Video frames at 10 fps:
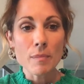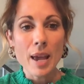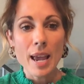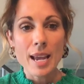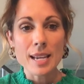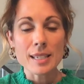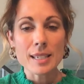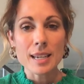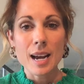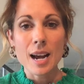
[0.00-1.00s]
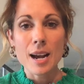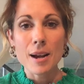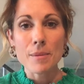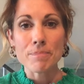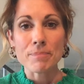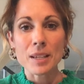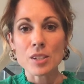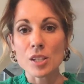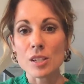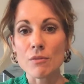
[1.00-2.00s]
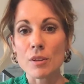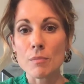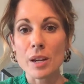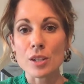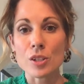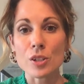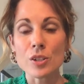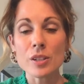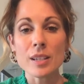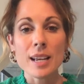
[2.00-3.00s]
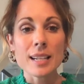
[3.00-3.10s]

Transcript: paint just different pictures.